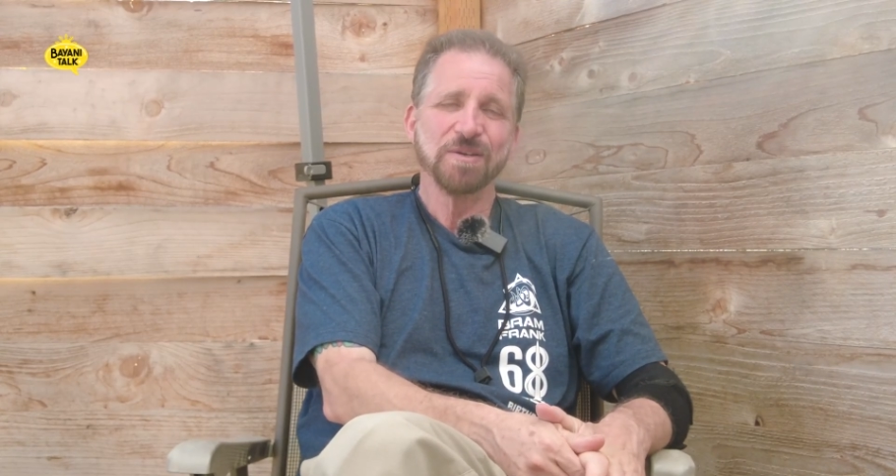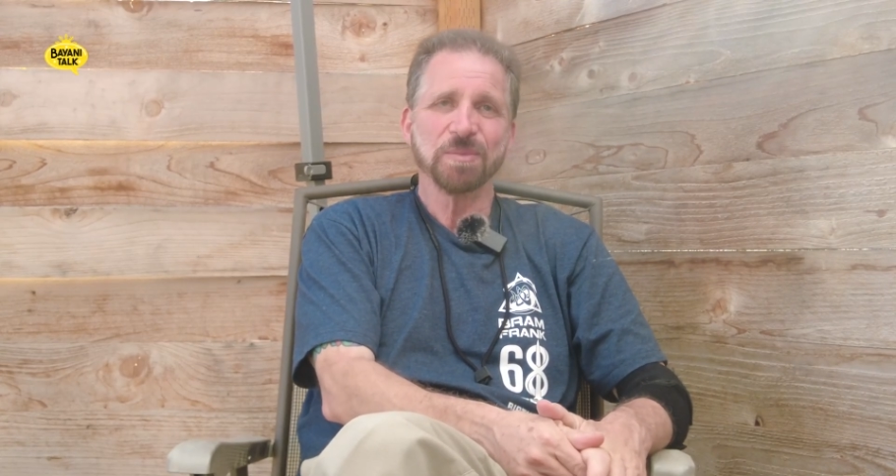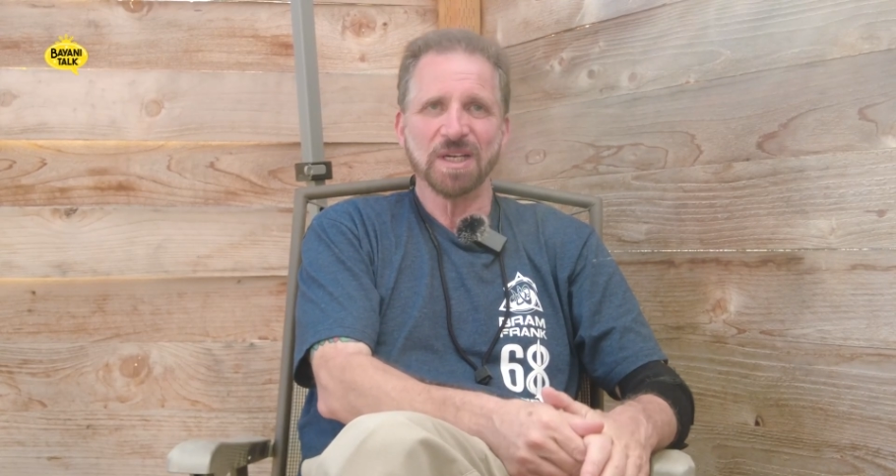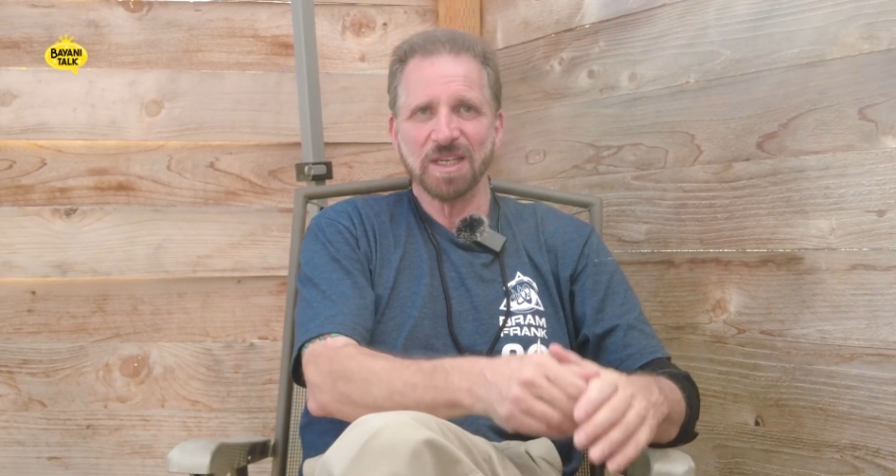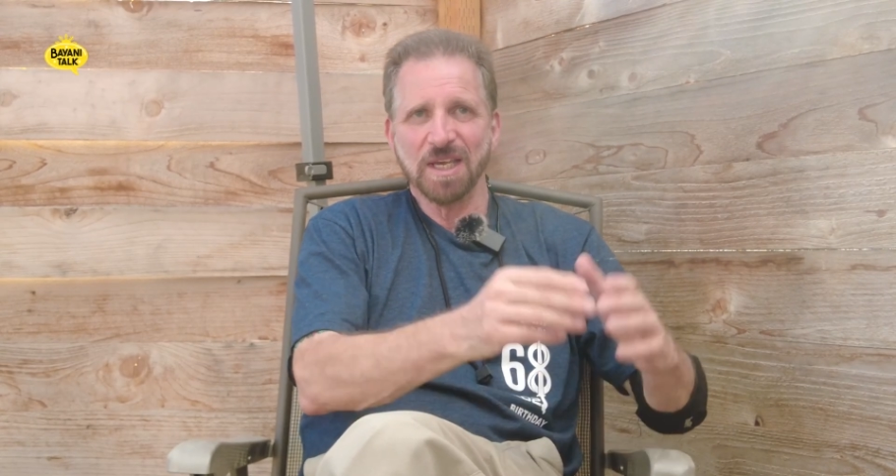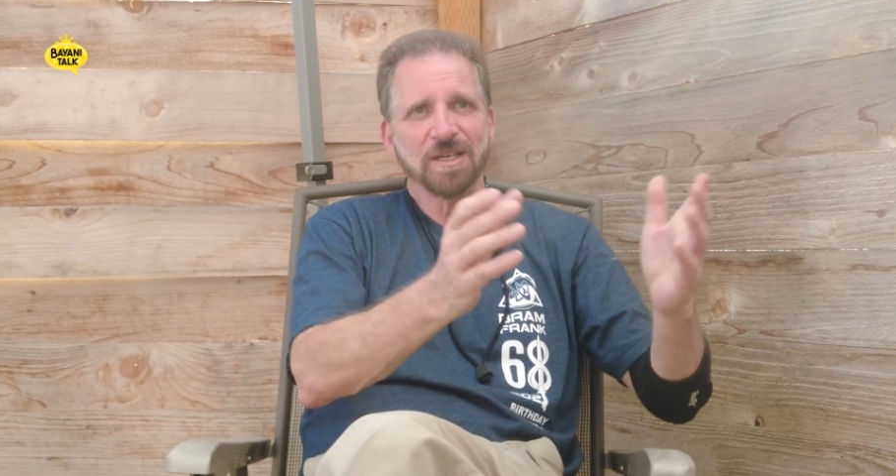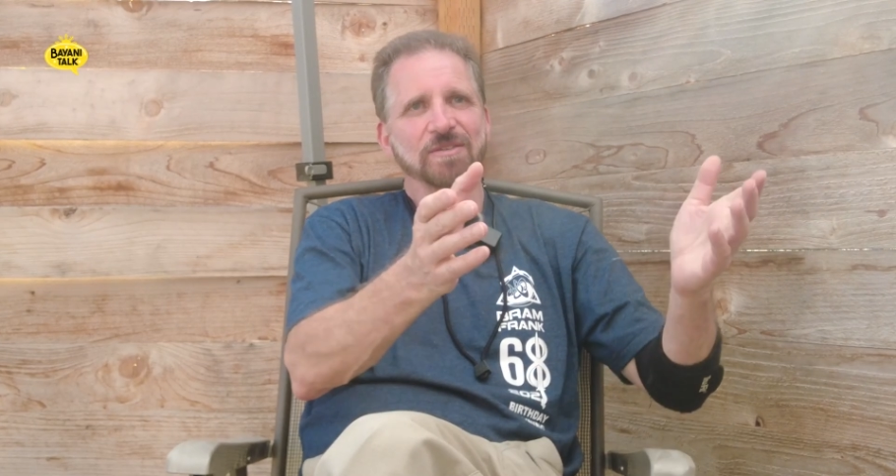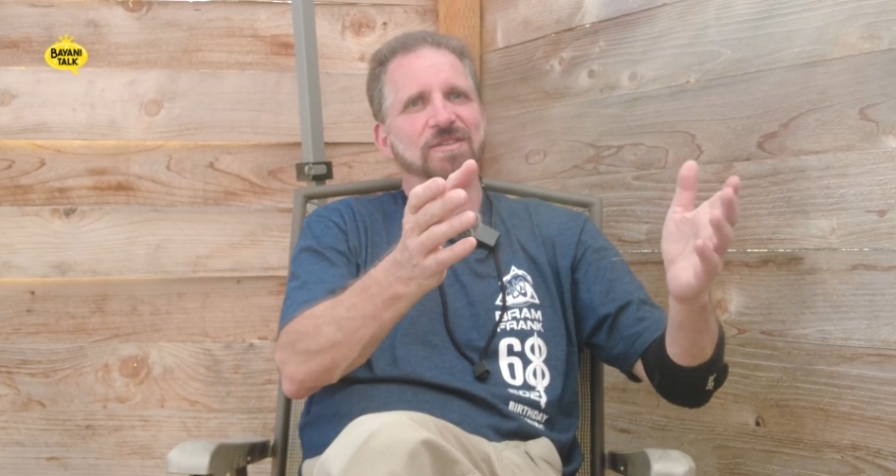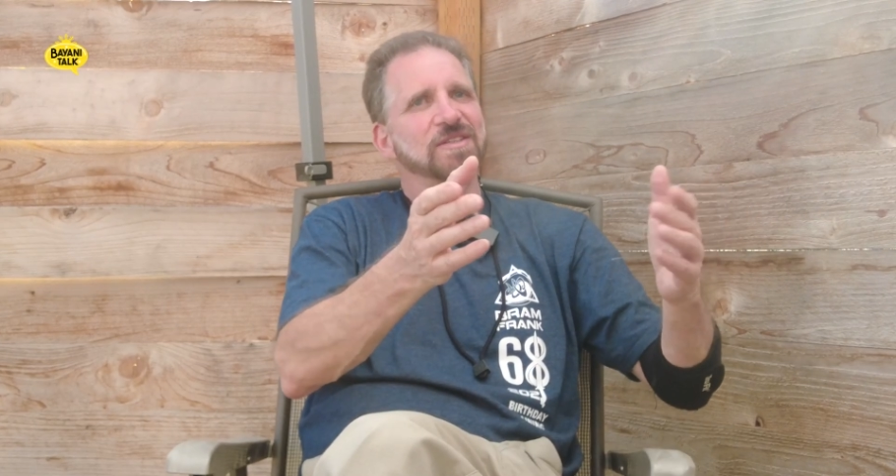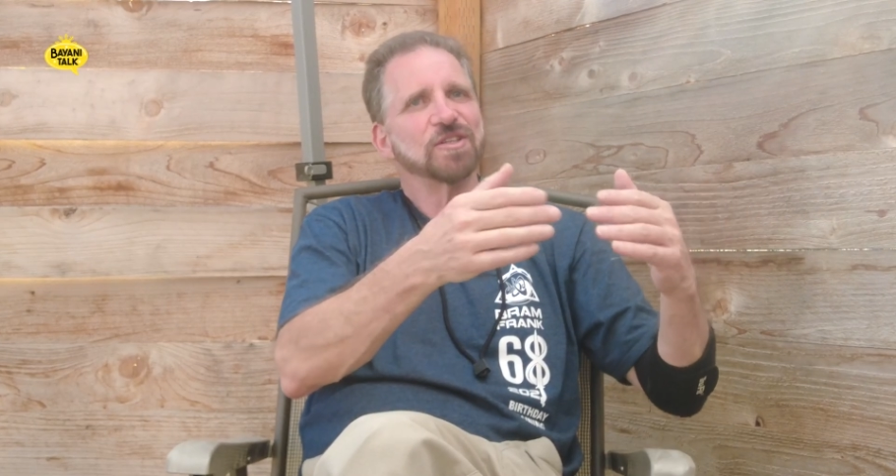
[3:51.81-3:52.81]
And again,
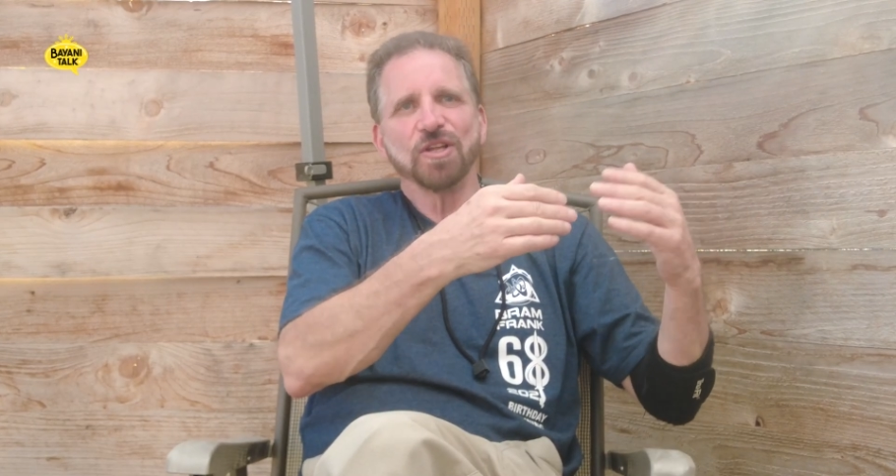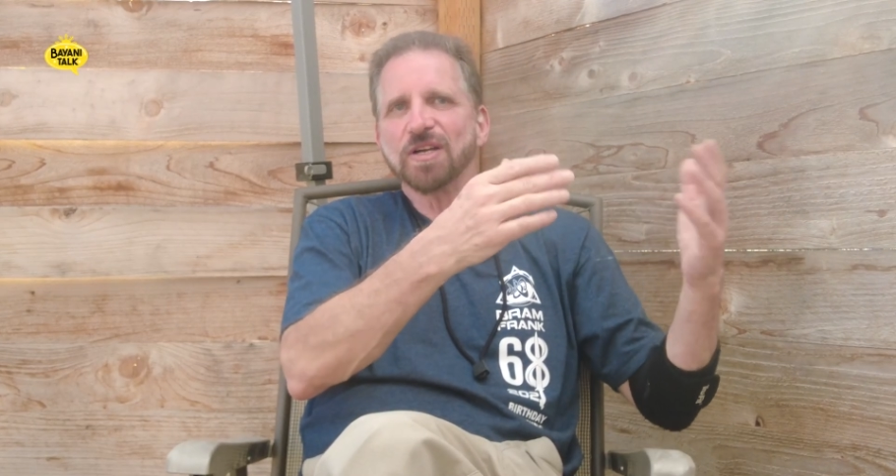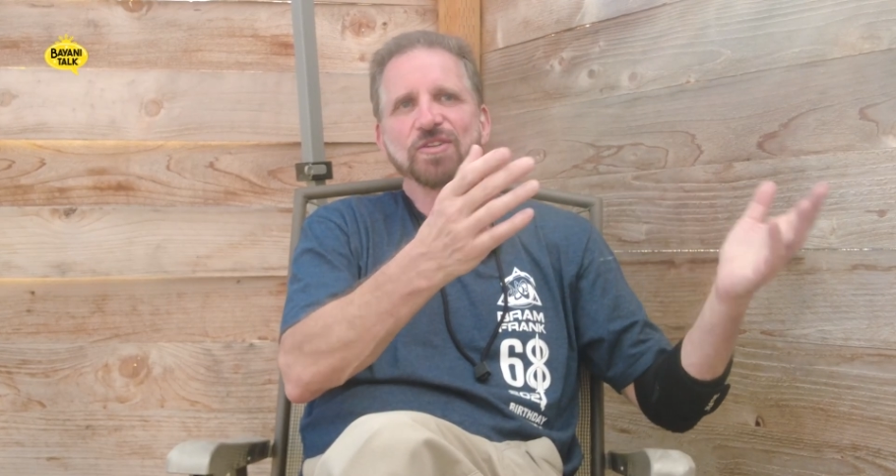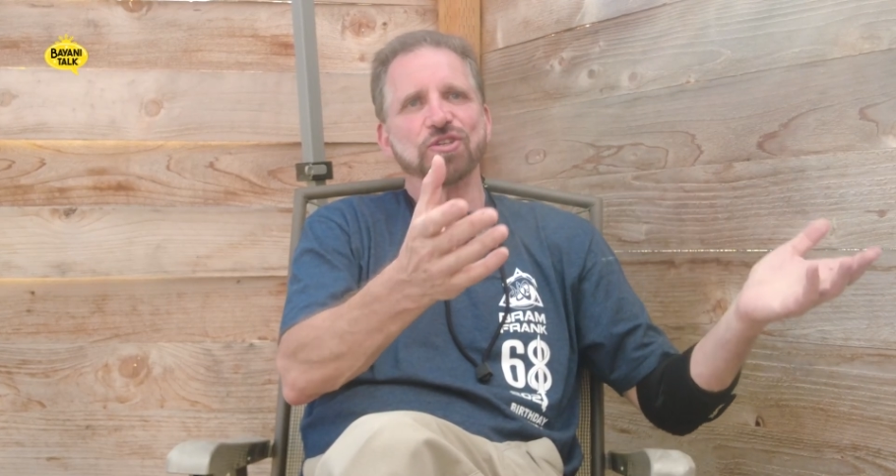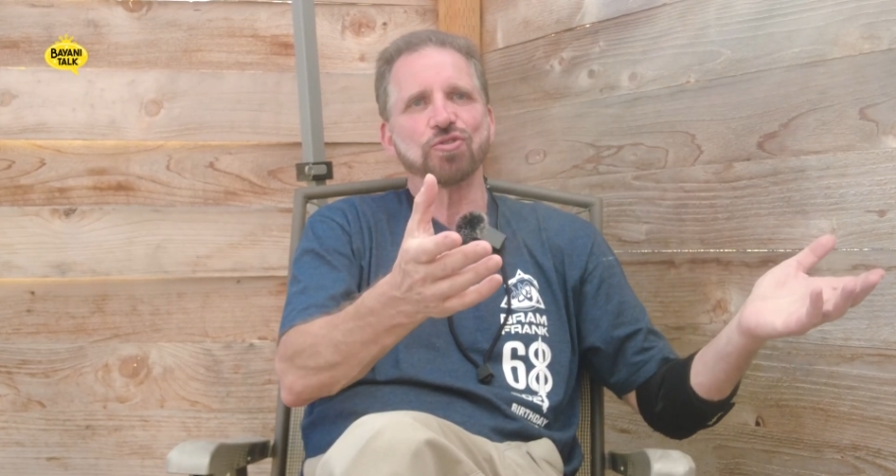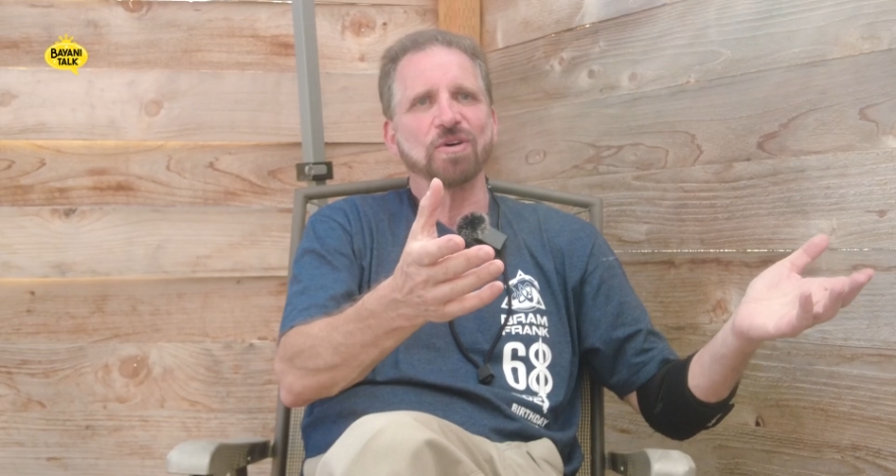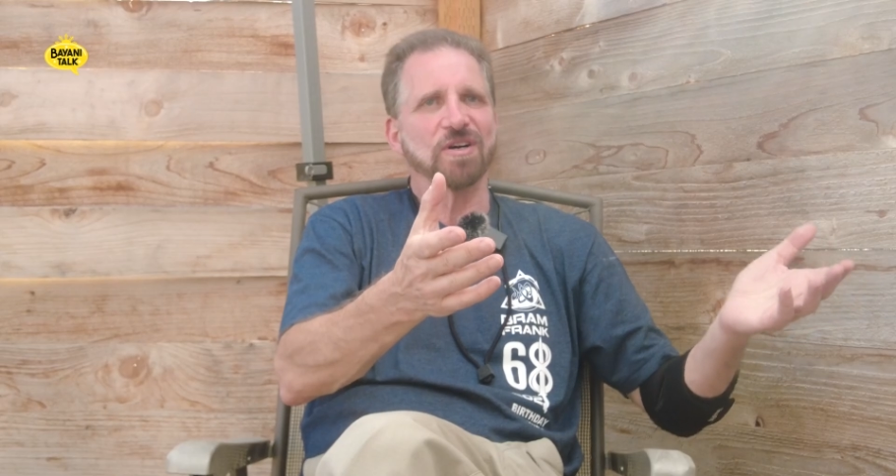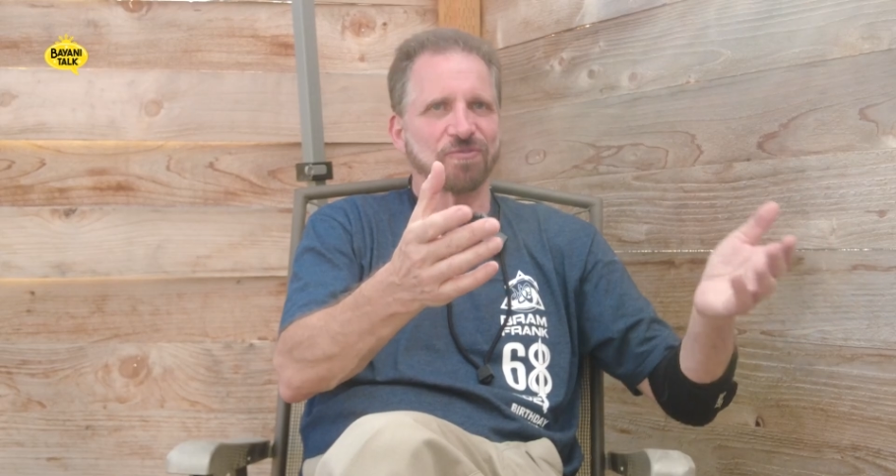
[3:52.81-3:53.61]
luck of the draw,